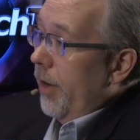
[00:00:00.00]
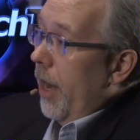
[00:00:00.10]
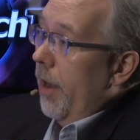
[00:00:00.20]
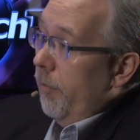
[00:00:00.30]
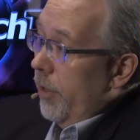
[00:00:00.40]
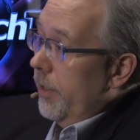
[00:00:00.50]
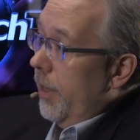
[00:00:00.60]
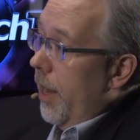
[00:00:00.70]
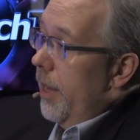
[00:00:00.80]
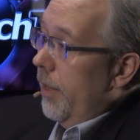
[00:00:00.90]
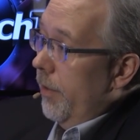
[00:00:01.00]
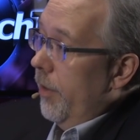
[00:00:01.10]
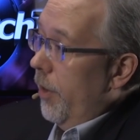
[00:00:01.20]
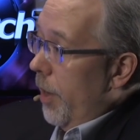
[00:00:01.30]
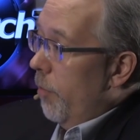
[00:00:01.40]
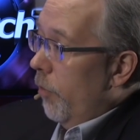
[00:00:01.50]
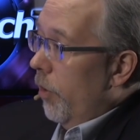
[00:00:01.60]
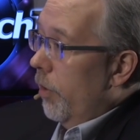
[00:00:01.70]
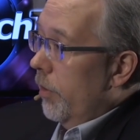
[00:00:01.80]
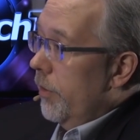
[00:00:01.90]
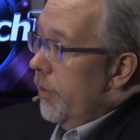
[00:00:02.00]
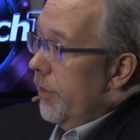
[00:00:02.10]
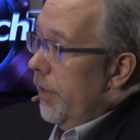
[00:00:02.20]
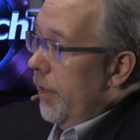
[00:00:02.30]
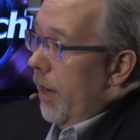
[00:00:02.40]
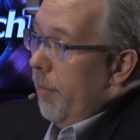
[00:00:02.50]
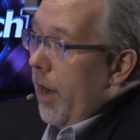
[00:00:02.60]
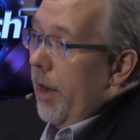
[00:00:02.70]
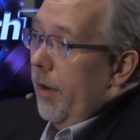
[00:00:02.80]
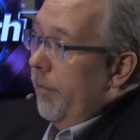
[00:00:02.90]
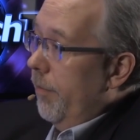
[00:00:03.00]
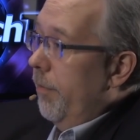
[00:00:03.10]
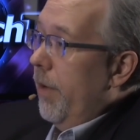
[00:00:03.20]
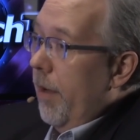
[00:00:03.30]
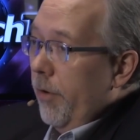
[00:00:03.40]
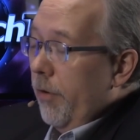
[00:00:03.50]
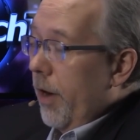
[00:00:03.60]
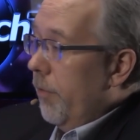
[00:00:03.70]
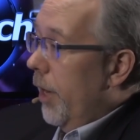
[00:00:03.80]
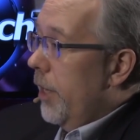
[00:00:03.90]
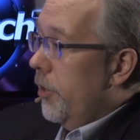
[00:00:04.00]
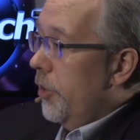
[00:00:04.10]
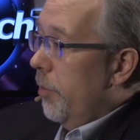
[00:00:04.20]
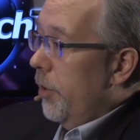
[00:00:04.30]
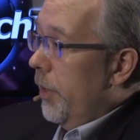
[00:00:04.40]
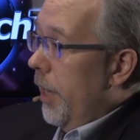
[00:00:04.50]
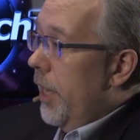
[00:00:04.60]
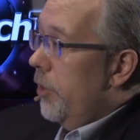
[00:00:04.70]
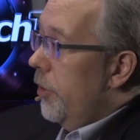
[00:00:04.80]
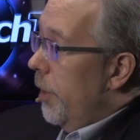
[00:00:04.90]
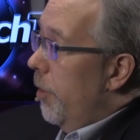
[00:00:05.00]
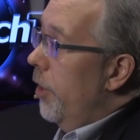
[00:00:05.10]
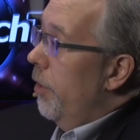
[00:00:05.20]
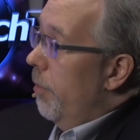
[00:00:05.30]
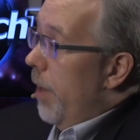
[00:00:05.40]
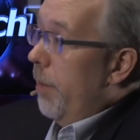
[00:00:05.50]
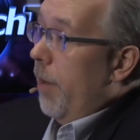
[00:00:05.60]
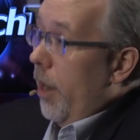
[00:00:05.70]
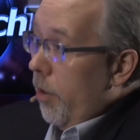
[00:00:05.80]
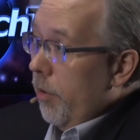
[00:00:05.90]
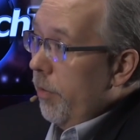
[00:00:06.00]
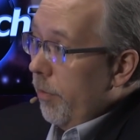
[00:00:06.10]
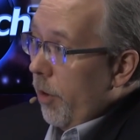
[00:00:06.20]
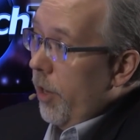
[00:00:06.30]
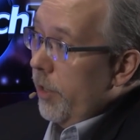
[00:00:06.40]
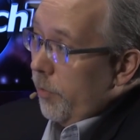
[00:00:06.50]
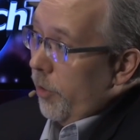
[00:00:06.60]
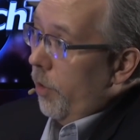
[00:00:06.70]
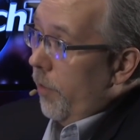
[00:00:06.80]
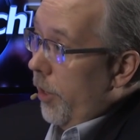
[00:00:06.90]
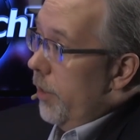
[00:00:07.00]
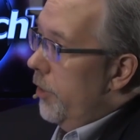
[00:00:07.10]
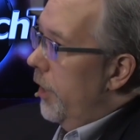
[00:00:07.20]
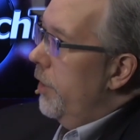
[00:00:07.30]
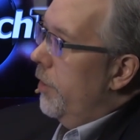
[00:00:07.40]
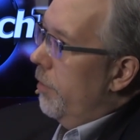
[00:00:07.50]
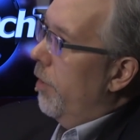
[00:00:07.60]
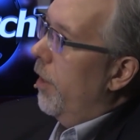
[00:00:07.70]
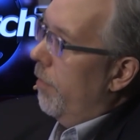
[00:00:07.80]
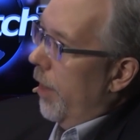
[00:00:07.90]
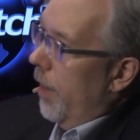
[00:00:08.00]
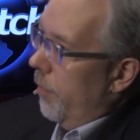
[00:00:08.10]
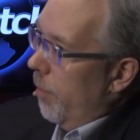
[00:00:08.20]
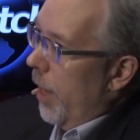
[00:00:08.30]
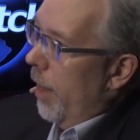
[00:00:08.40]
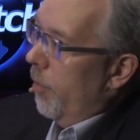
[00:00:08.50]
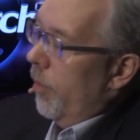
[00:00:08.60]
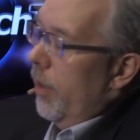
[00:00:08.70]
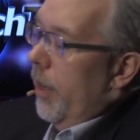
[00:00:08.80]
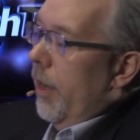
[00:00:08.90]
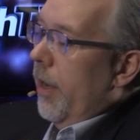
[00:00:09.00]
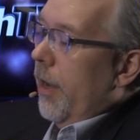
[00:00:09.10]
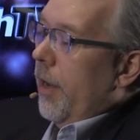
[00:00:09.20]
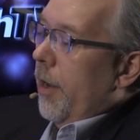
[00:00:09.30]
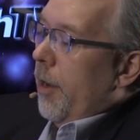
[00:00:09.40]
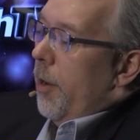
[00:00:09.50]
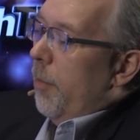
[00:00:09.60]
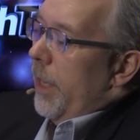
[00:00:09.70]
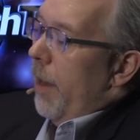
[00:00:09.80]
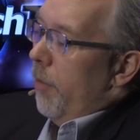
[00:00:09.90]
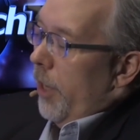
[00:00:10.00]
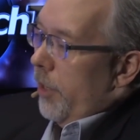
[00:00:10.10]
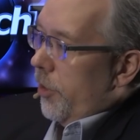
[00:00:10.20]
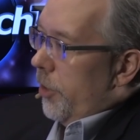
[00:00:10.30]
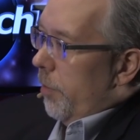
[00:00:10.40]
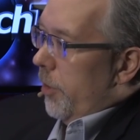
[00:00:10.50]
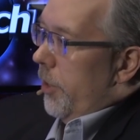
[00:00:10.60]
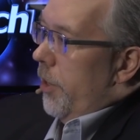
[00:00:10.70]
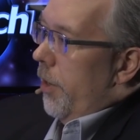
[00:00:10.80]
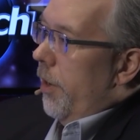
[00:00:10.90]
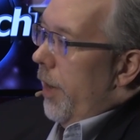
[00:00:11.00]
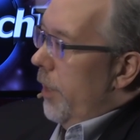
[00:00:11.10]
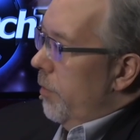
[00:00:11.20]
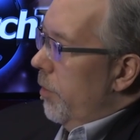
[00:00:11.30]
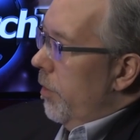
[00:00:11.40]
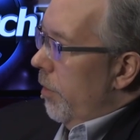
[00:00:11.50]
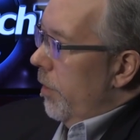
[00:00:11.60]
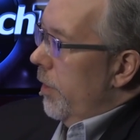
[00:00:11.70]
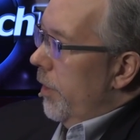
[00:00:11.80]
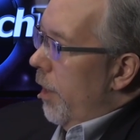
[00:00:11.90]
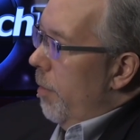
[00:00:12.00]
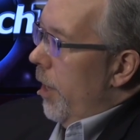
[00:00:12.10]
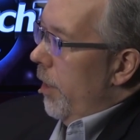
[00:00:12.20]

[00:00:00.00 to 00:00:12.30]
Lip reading: God would assign them roles. I'm not going to have a direct relationship with the nations. I'm going to go make my own Israel over here in Genesis 12, right after Babel. But that relationship deteriorates, we're told in Psalm